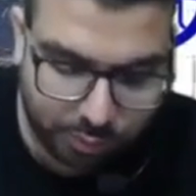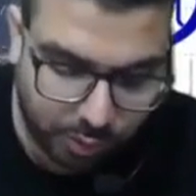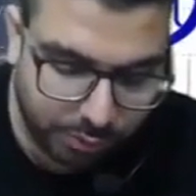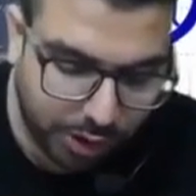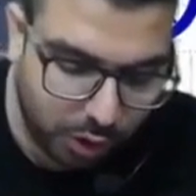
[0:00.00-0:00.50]
from
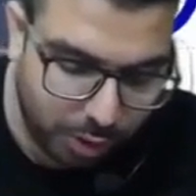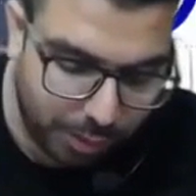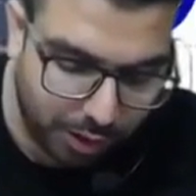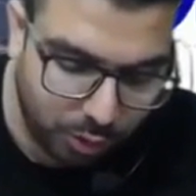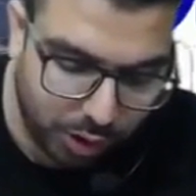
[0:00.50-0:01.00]
the government
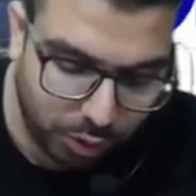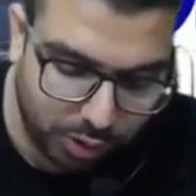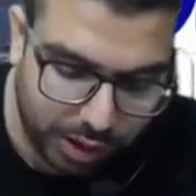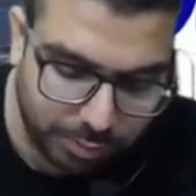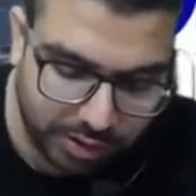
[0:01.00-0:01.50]
you want to
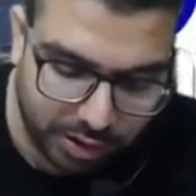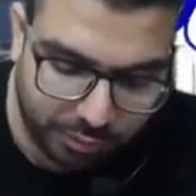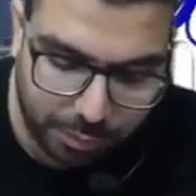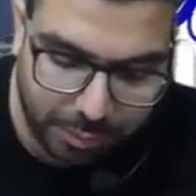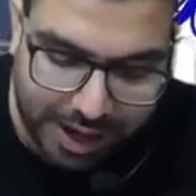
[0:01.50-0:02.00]
claim this refund
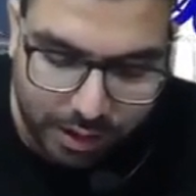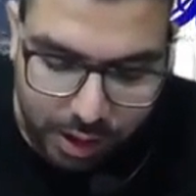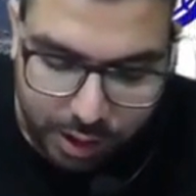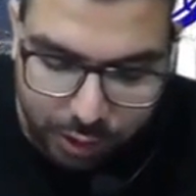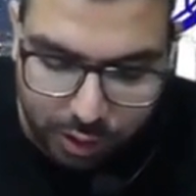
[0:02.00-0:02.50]
back
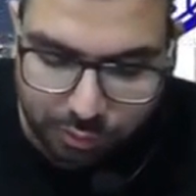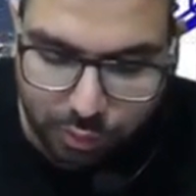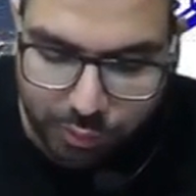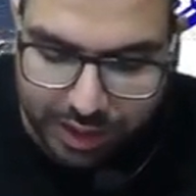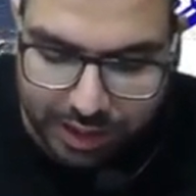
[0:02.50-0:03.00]
you will have to
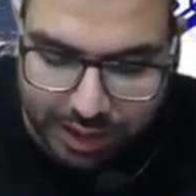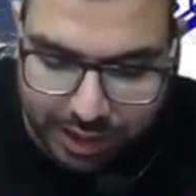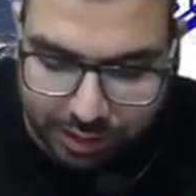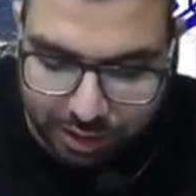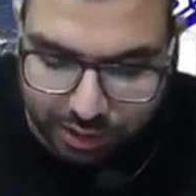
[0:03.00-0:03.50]
file a
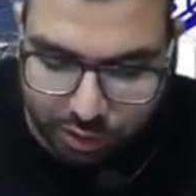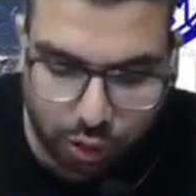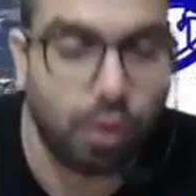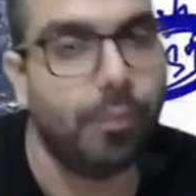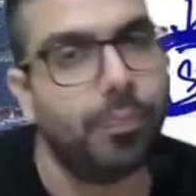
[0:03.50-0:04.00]
RFD
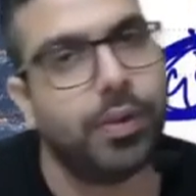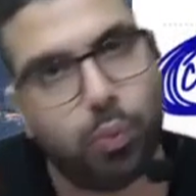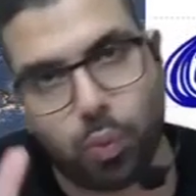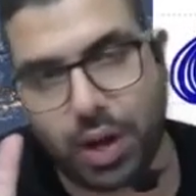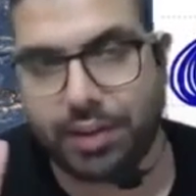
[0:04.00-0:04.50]

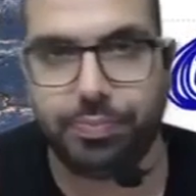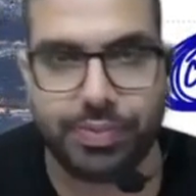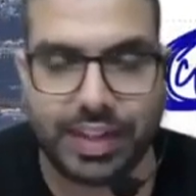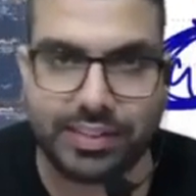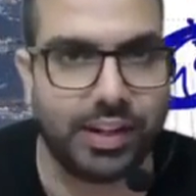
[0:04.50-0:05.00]
01
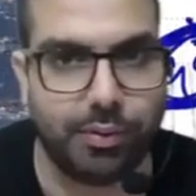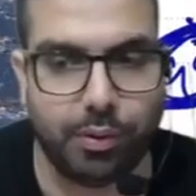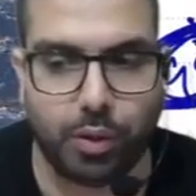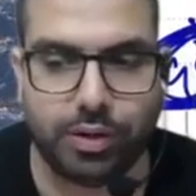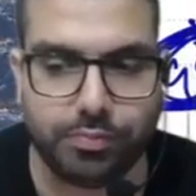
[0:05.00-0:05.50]
that's it everyone